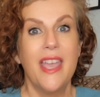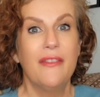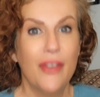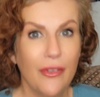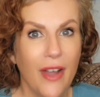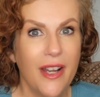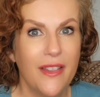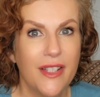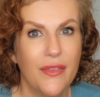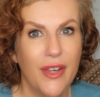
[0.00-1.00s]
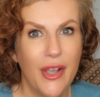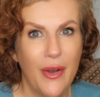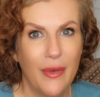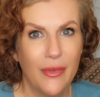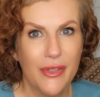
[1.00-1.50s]
If you're finding this video
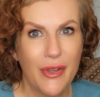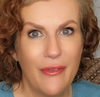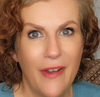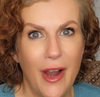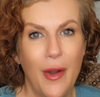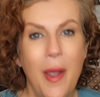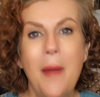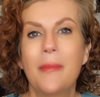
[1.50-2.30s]
helpful so far,